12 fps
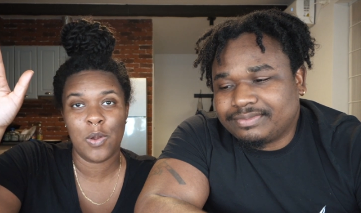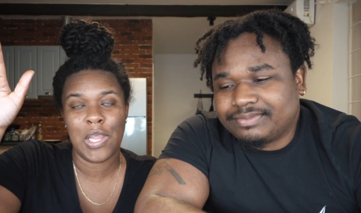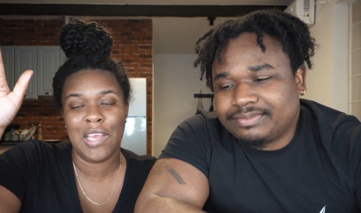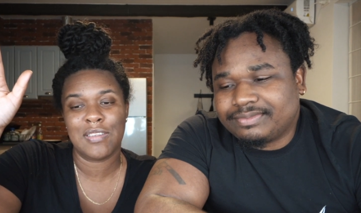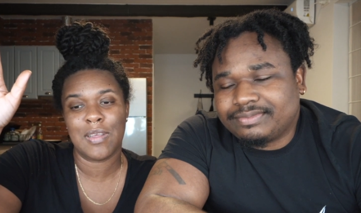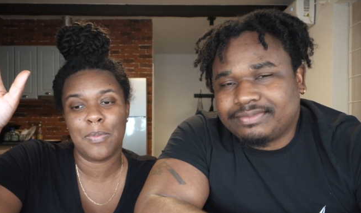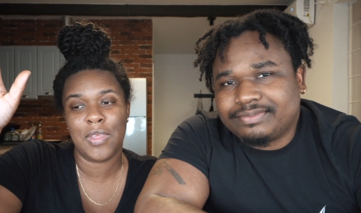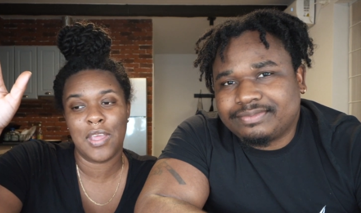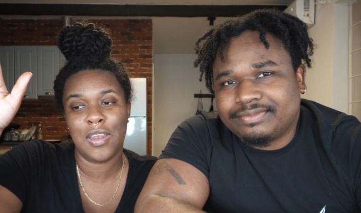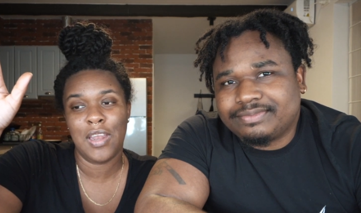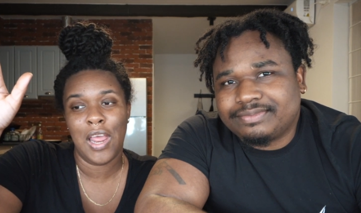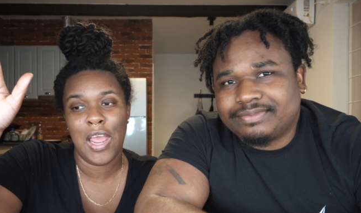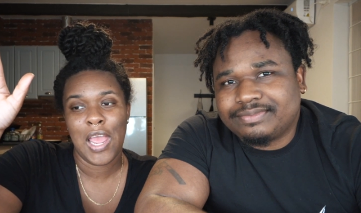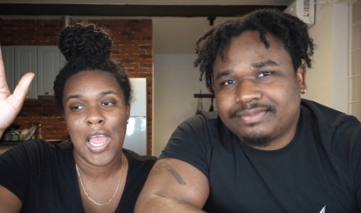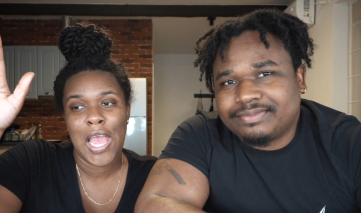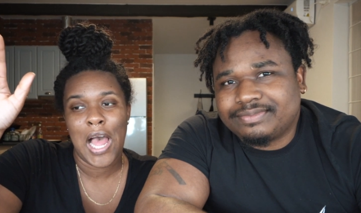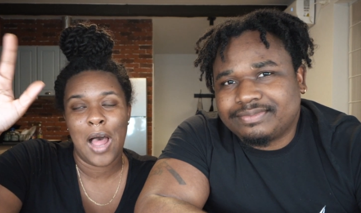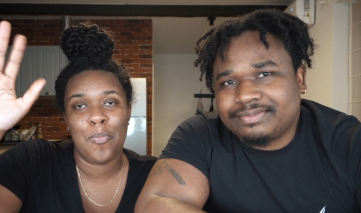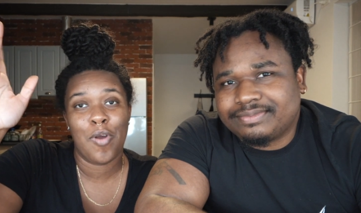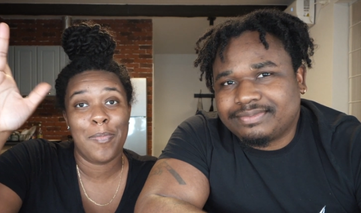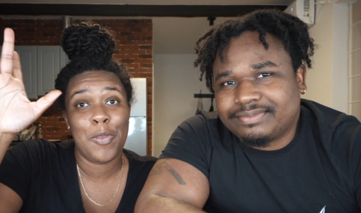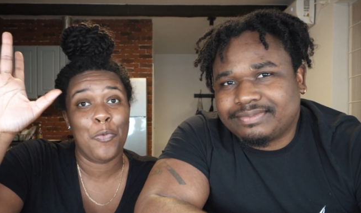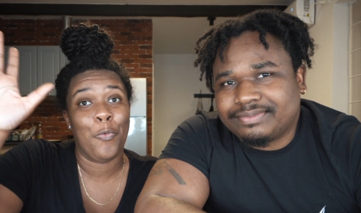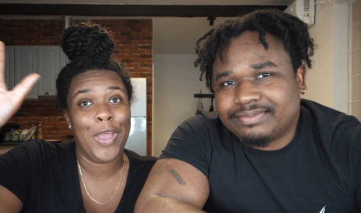Speaker 1: don't like something... I'll
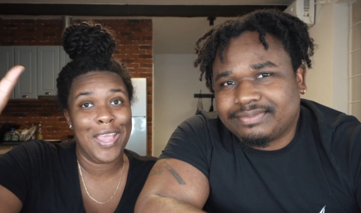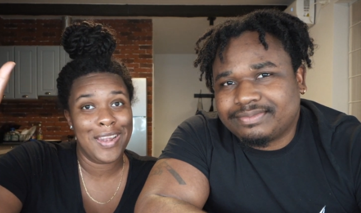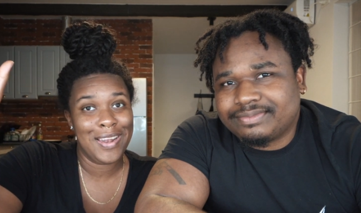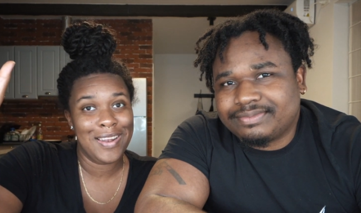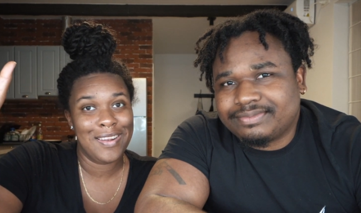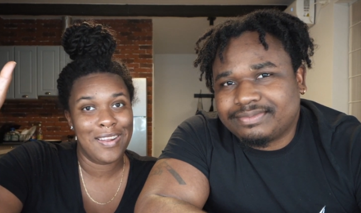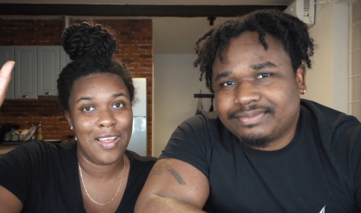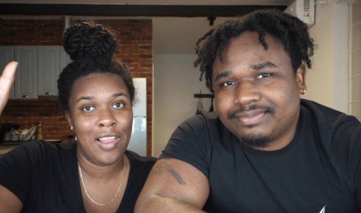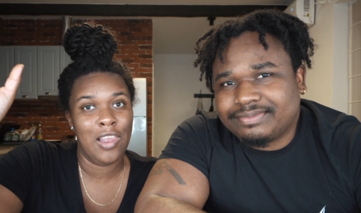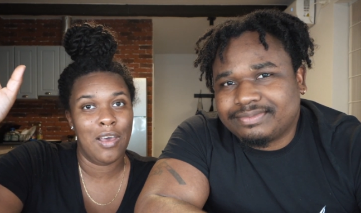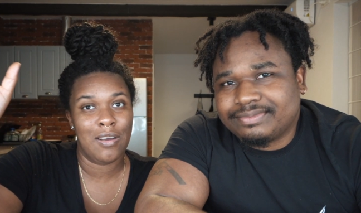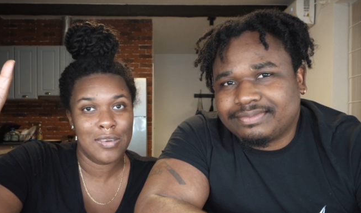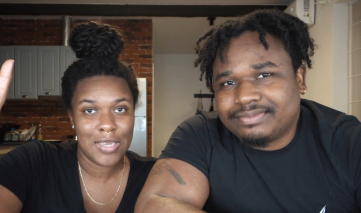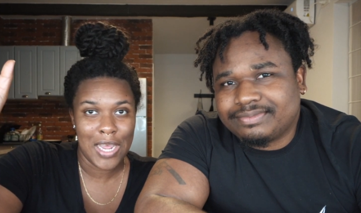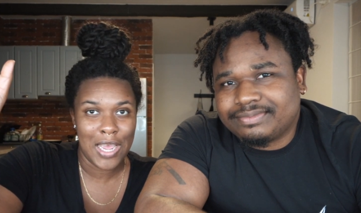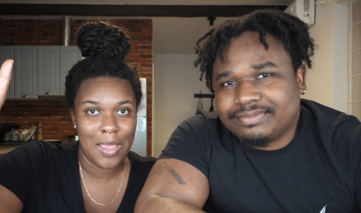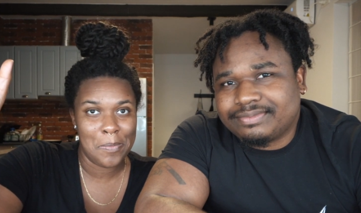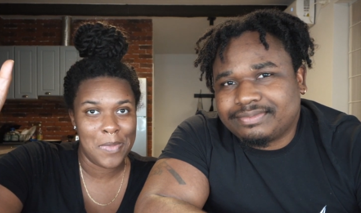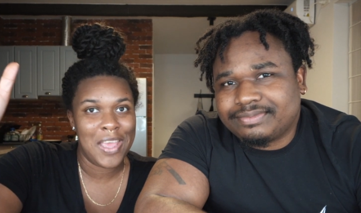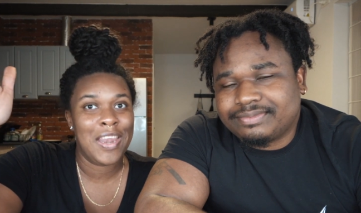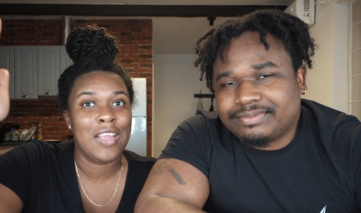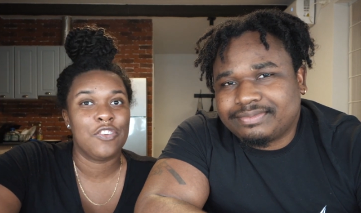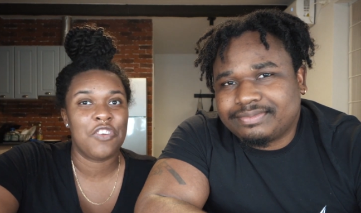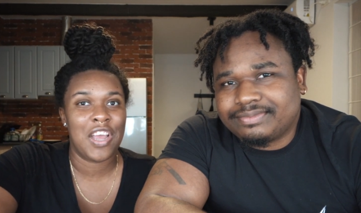probably wait a long time and
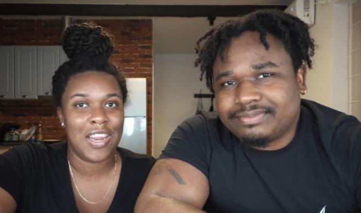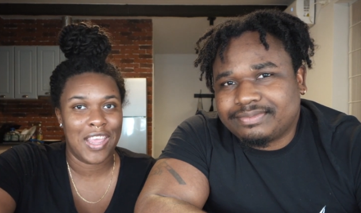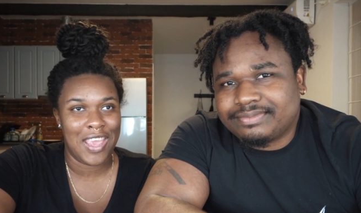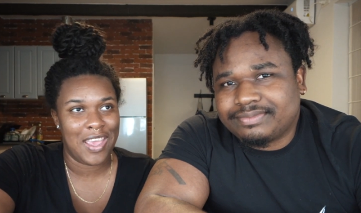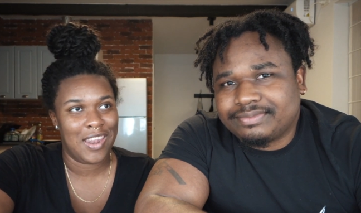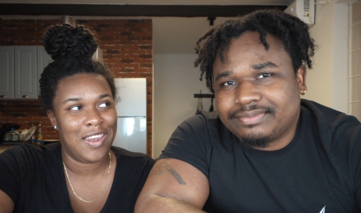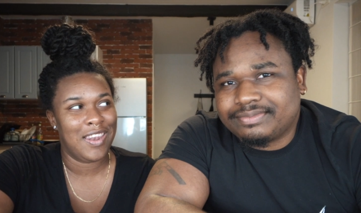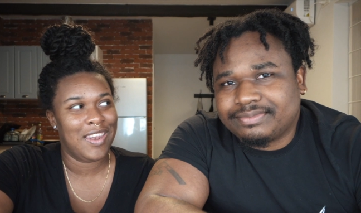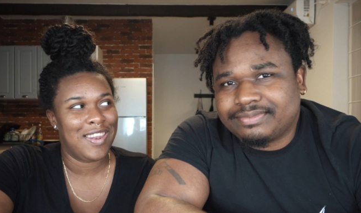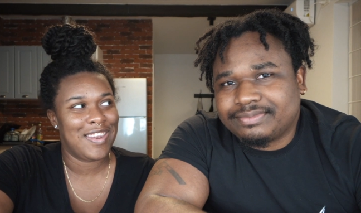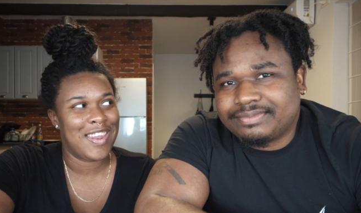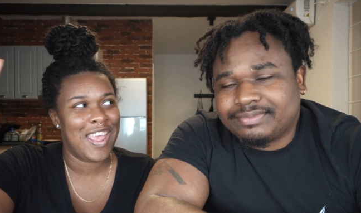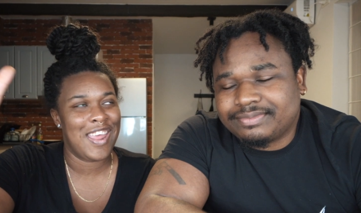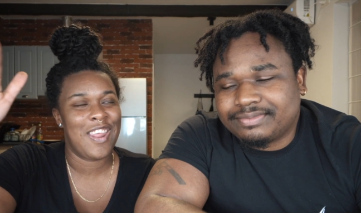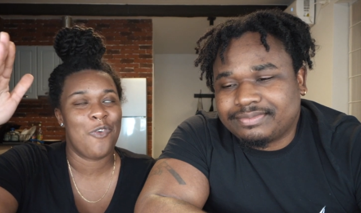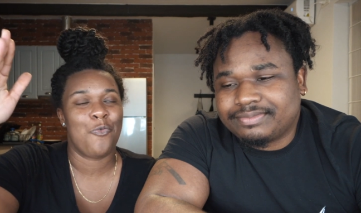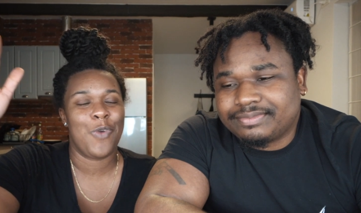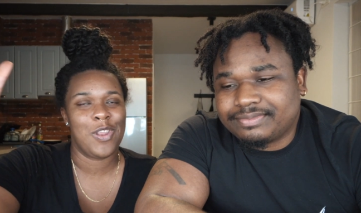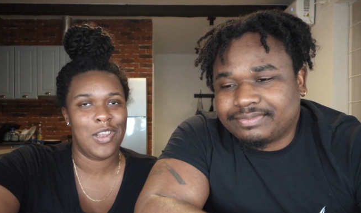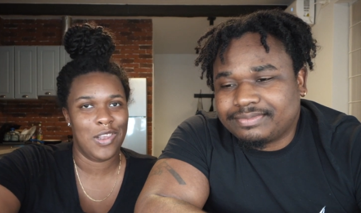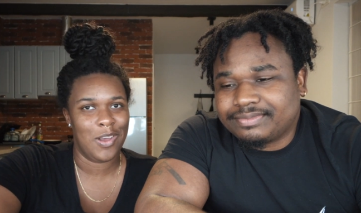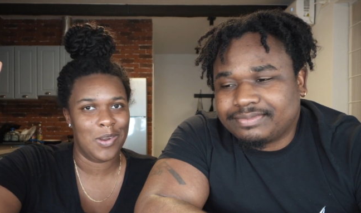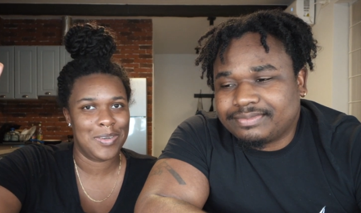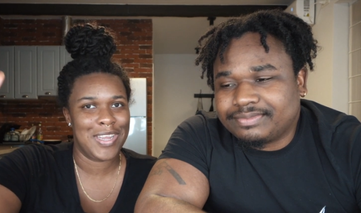then try it again. And then wait a
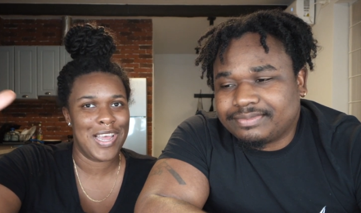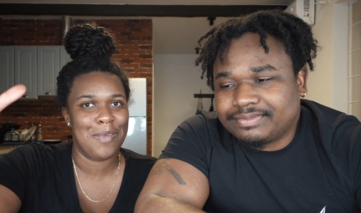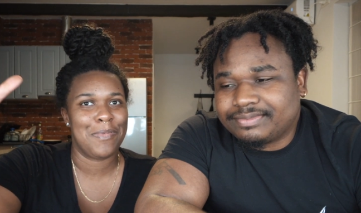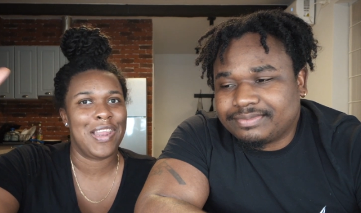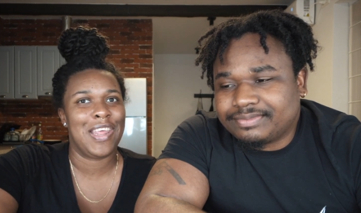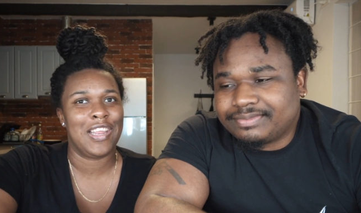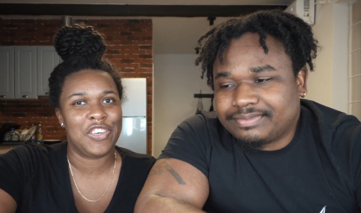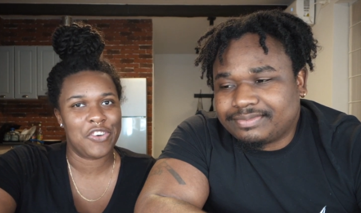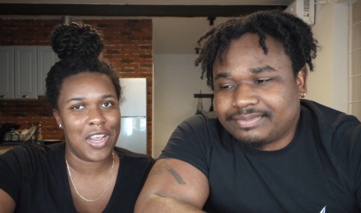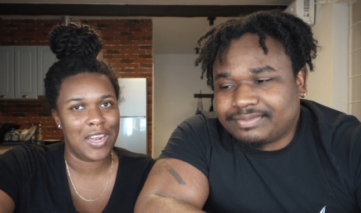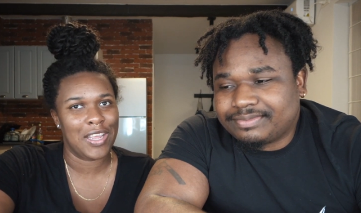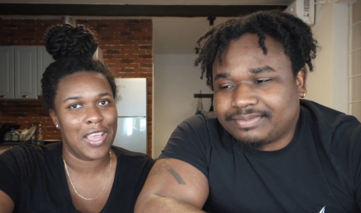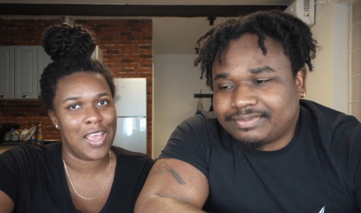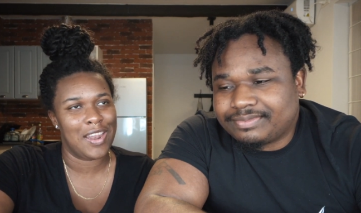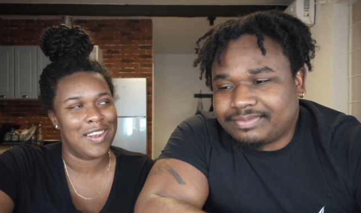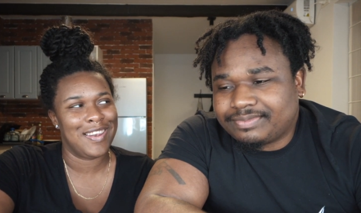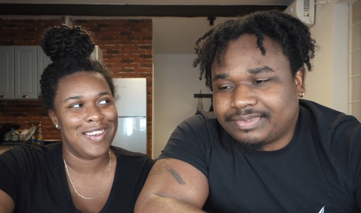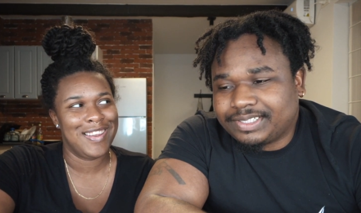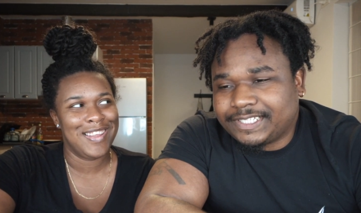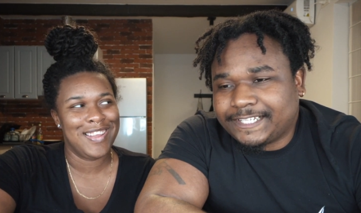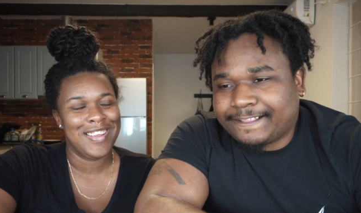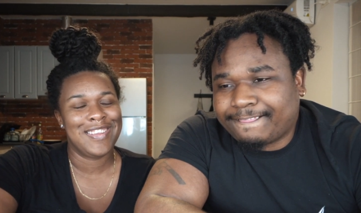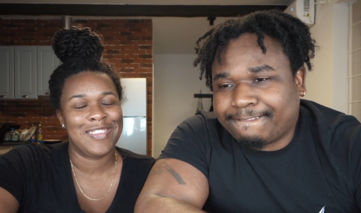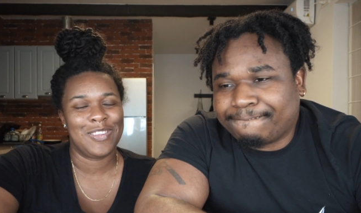long time and then try it again.
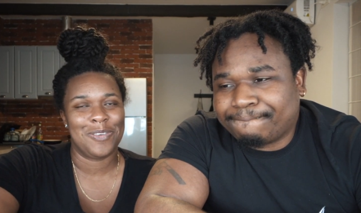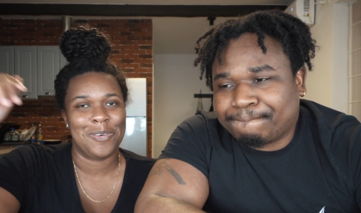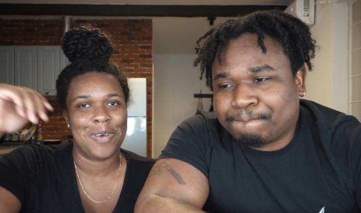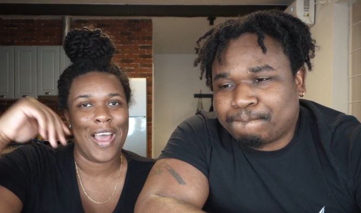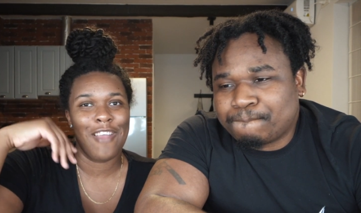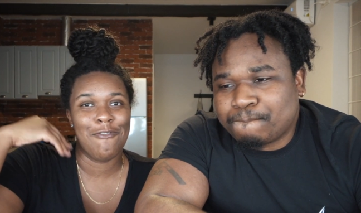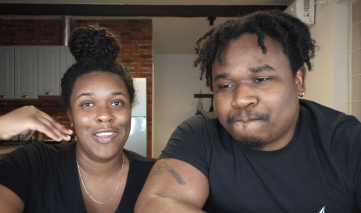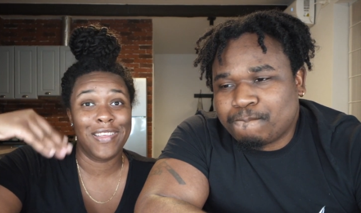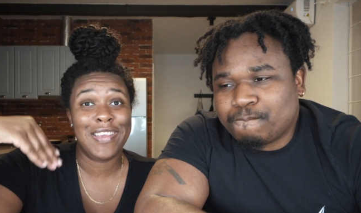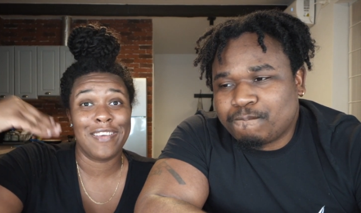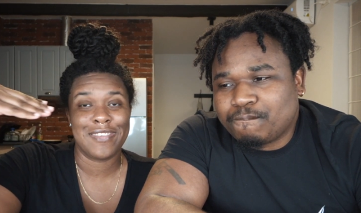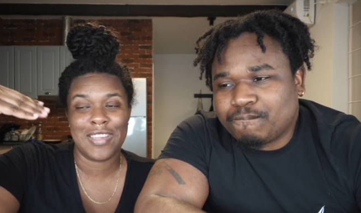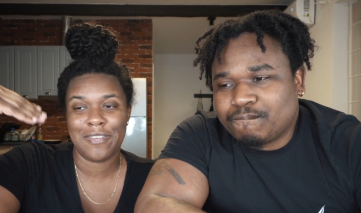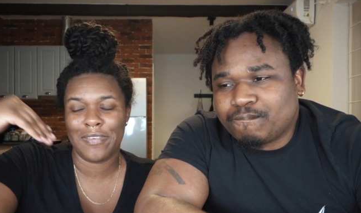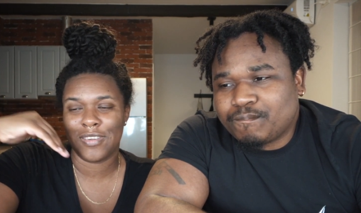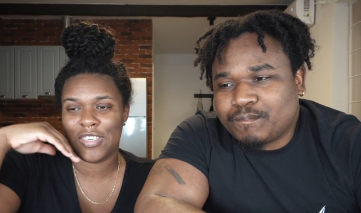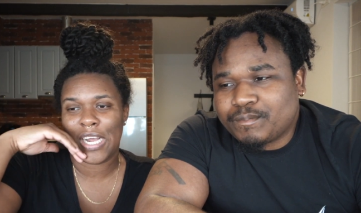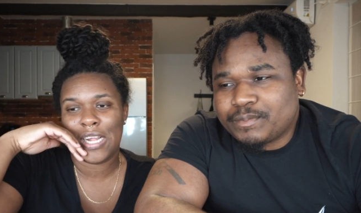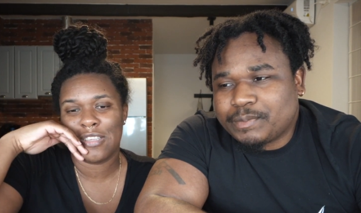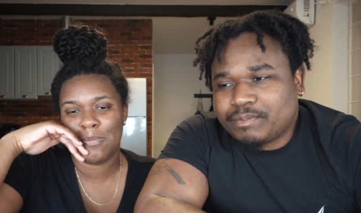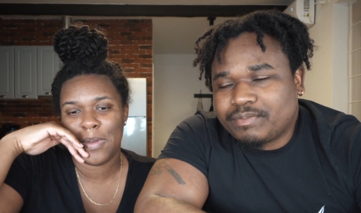So I really give stuff a chance.